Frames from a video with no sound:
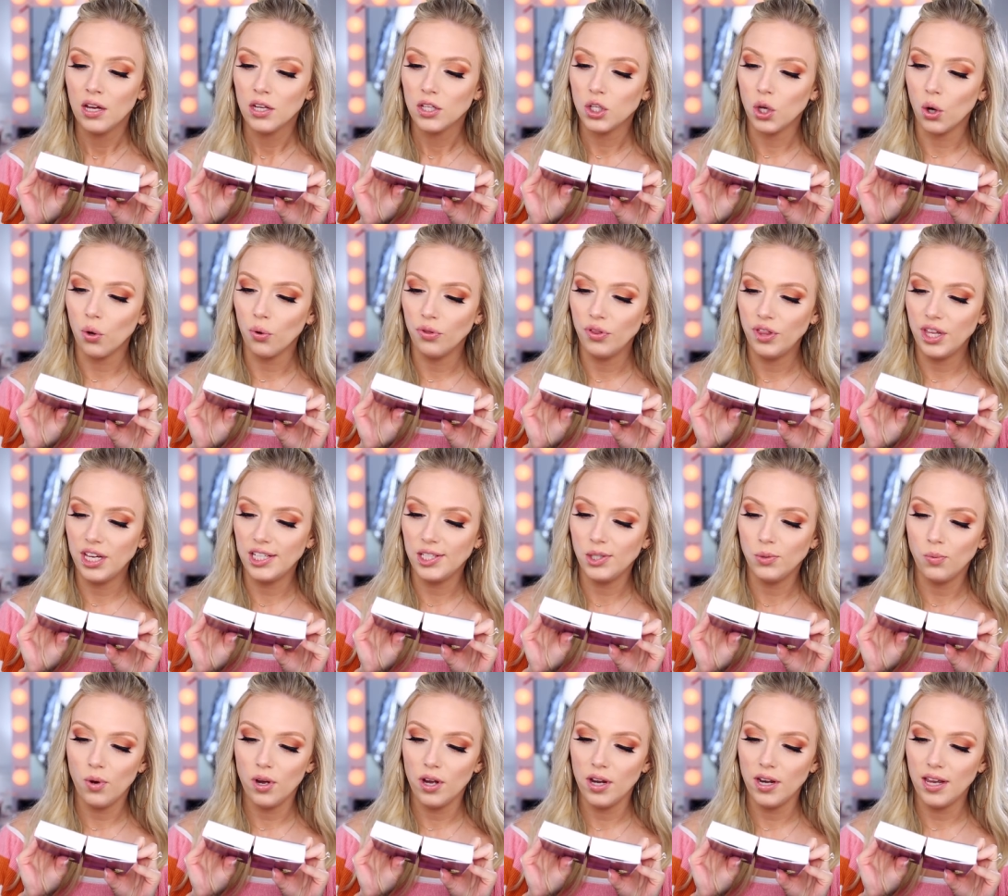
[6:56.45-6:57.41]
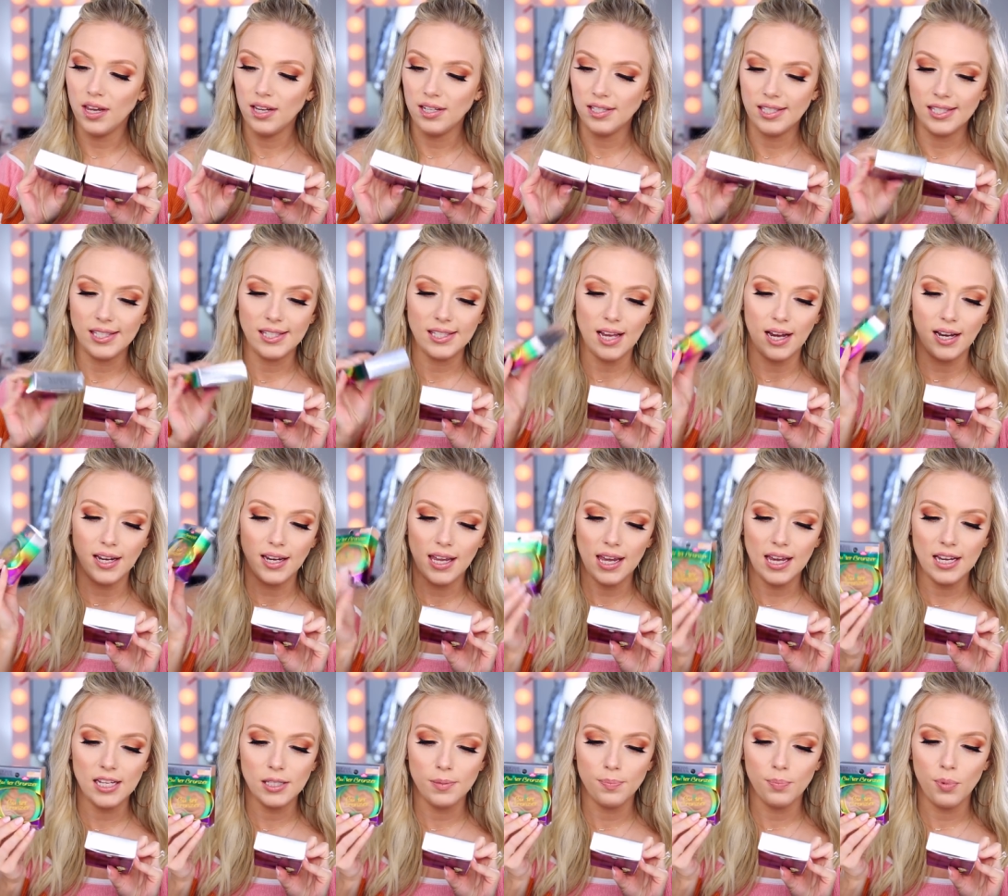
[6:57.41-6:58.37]
So this one is
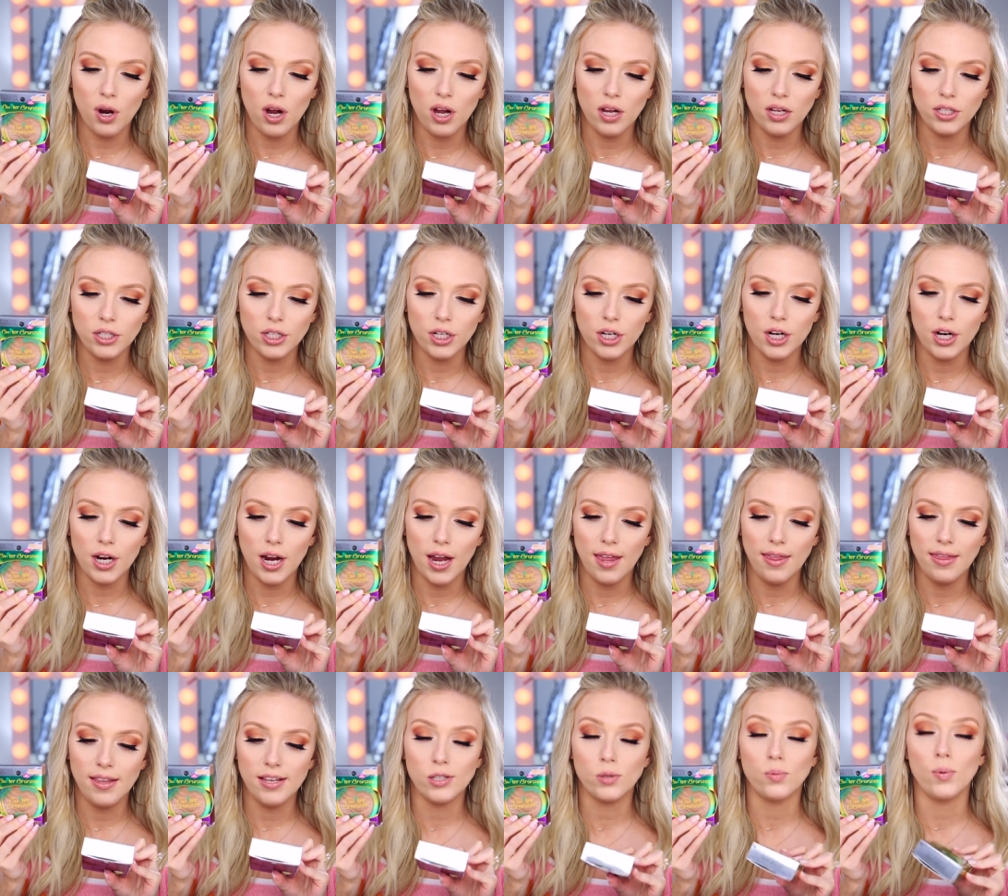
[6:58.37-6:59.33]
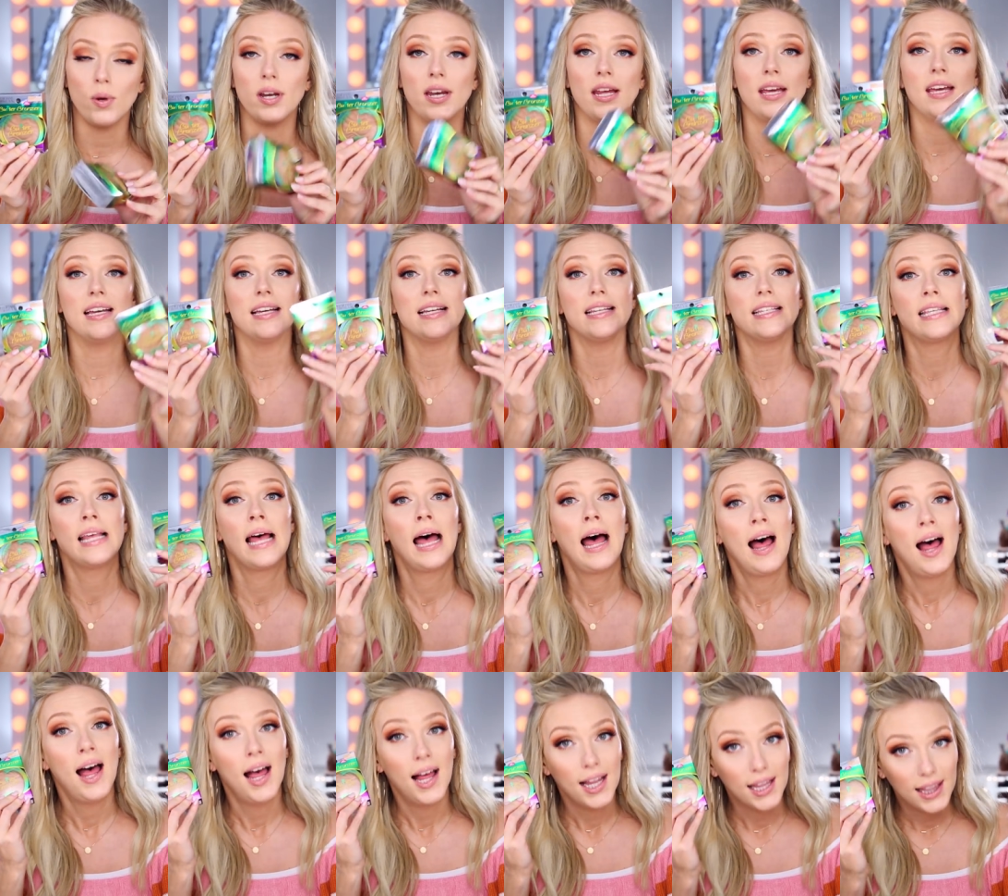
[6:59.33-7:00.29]
Sunkissed Bronzer, and this one is
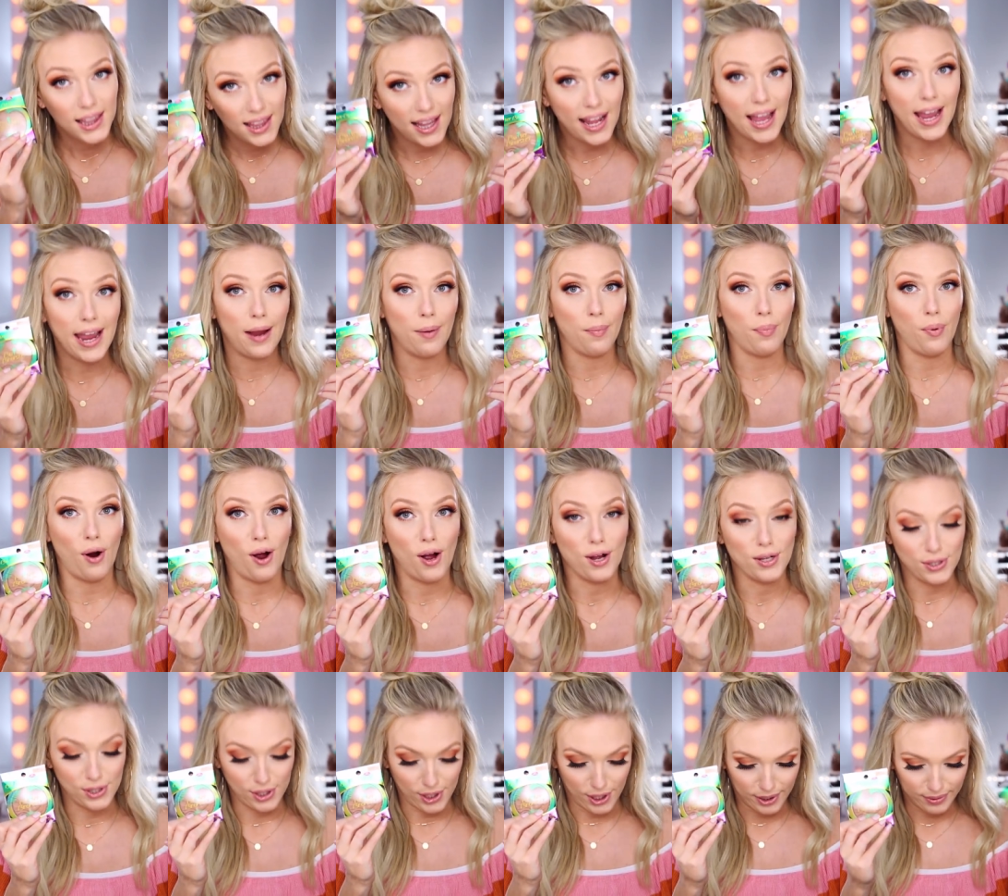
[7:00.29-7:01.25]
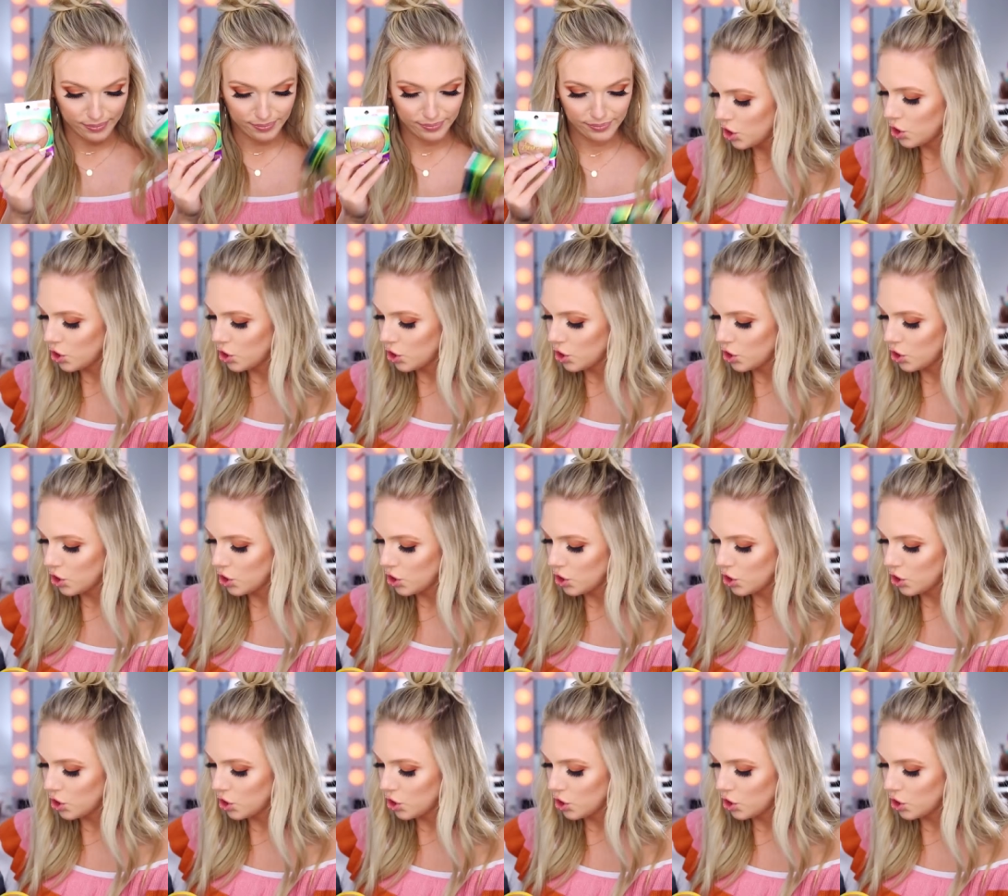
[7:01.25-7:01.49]
light bronzer.